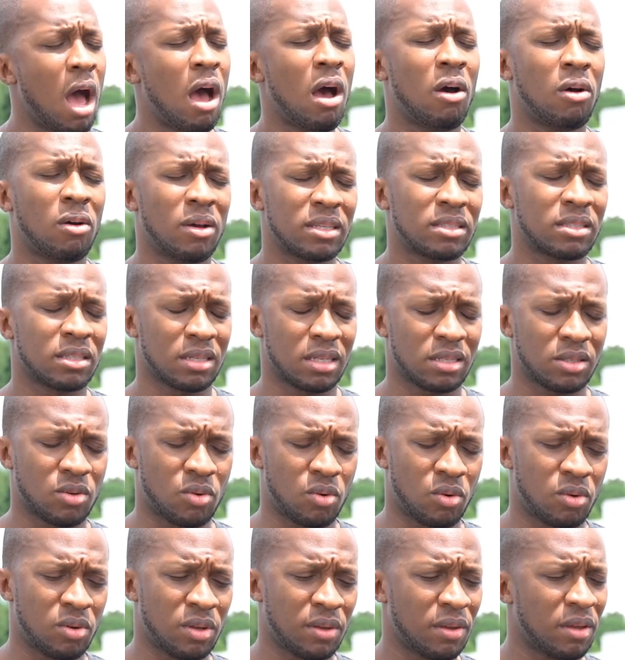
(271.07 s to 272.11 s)
Oh, that's, that's
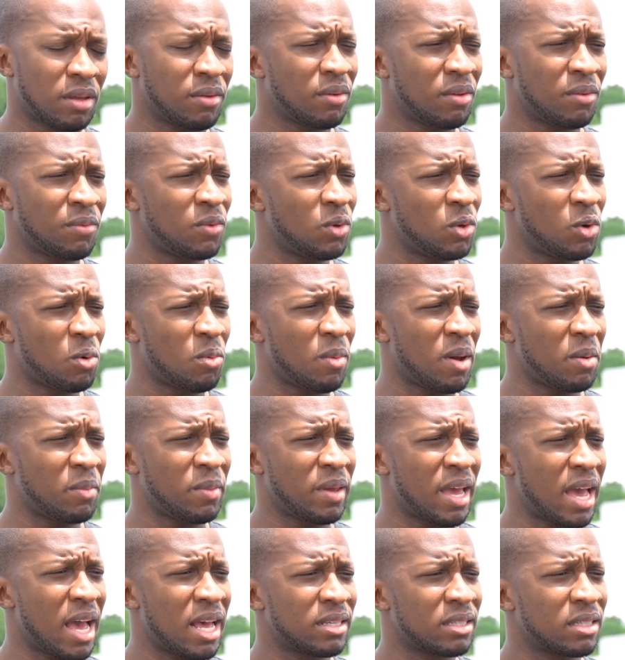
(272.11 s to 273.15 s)
cool. If, if you don't mind
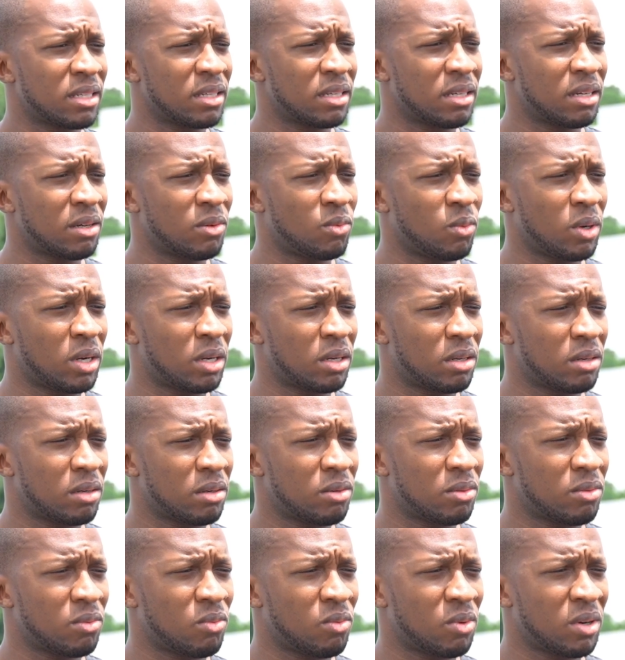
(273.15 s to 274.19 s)
me asking, uh, where,
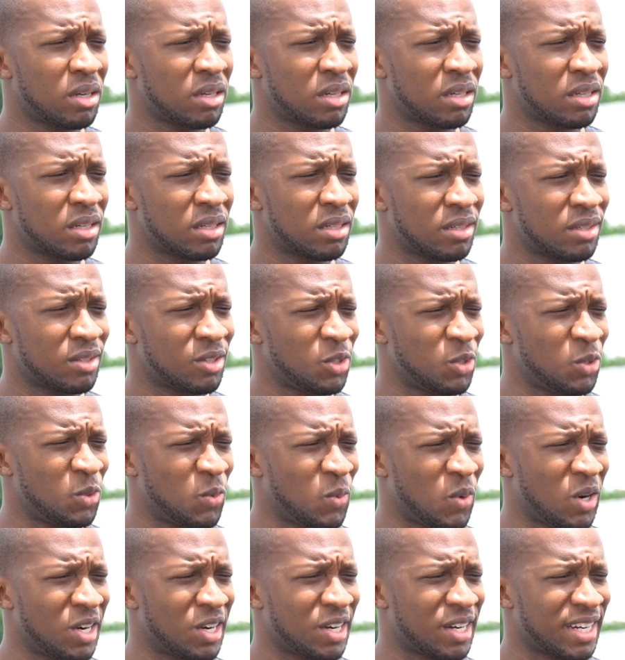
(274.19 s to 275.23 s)
where do you
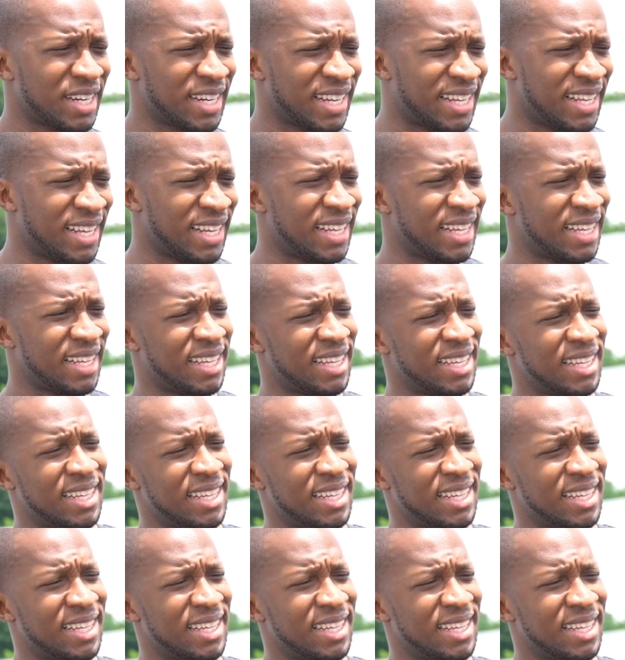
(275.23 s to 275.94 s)
work? Oh.